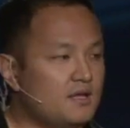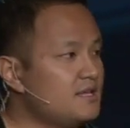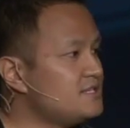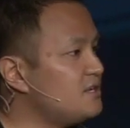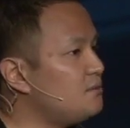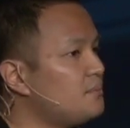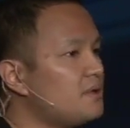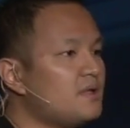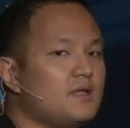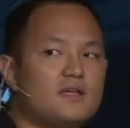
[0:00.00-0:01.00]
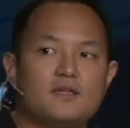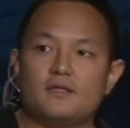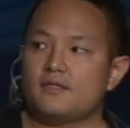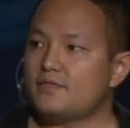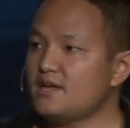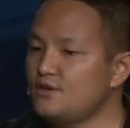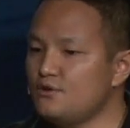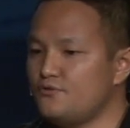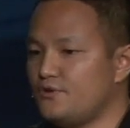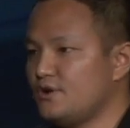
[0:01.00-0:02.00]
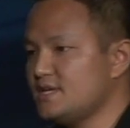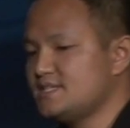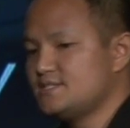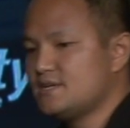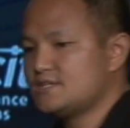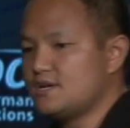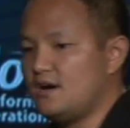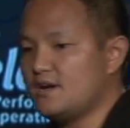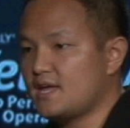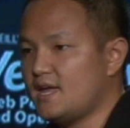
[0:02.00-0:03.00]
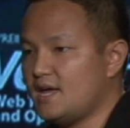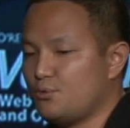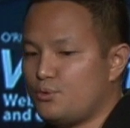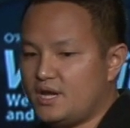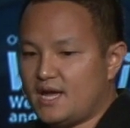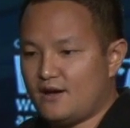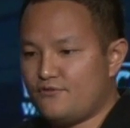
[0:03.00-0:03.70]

So thank you for listening to the talk. And we have